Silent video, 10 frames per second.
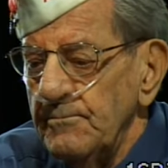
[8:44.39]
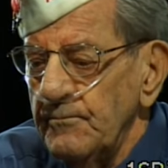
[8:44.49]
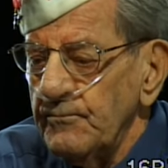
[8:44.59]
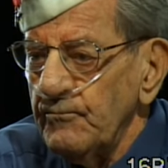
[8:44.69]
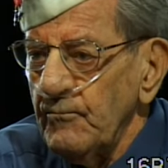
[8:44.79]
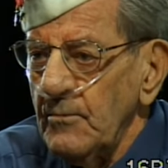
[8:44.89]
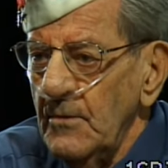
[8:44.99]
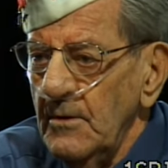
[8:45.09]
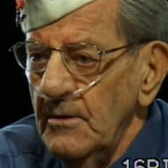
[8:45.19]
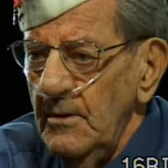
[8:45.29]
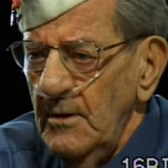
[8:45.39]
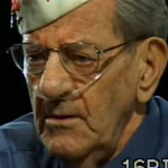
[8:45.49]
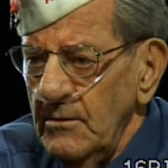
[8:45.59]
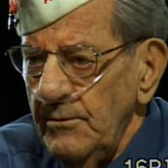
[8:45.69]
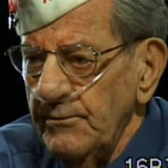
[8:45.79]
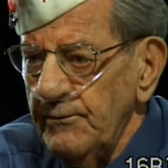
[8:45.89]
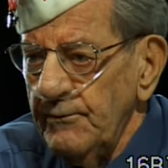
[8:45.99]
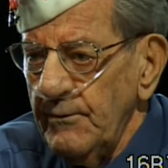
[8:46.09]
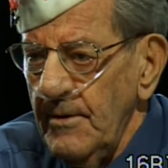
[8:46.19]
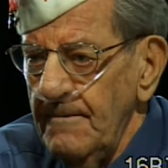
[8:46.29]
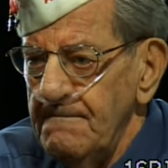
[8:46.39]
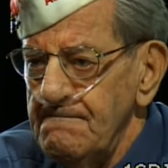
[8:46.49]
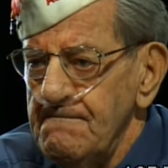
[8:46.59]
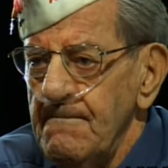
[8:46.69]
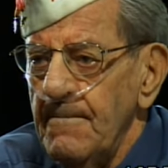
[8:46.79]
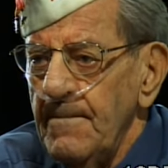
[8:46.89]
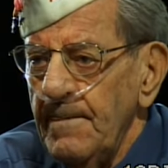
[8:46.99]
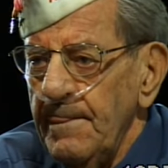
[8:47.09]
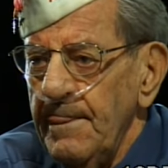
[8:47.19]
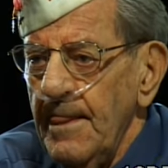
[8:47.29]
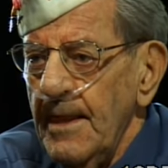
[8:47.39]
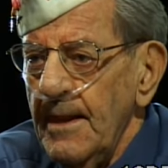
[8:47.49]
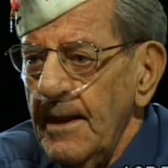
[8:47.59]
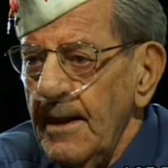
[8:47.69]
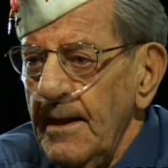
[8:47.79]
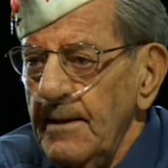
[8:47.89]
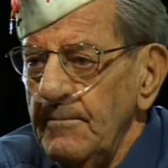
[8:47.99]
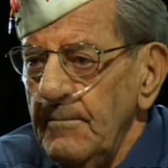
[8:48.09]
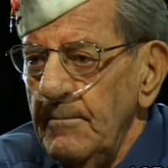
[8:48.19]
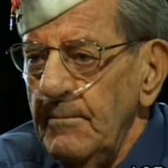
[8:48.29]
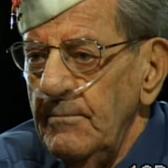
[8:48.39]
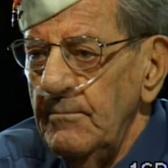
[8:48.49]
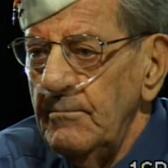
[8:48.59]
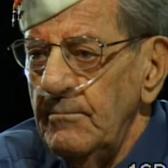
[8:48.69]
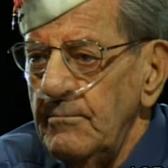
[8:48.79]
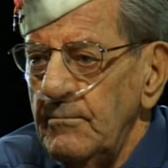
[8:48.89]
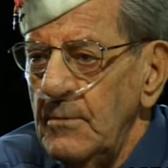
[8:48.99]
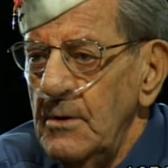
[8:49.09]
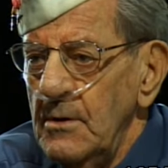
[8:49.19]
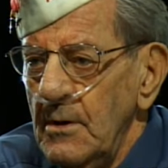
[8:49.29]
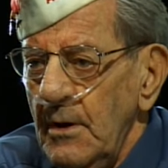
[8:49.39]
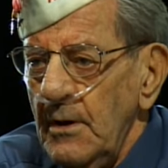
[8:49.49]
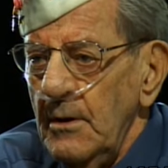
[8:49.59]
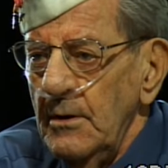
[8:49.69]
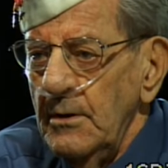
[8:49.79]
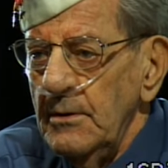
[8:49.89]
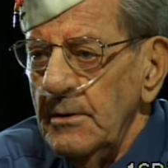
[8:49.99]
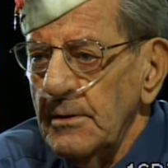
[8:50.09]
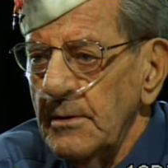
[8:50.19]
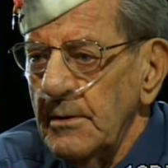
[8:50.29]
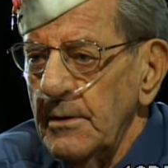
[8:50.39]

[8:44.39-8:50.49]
So your experiences with them were generally pretty good. The troops themselves, did the Australian troops that were there, did they?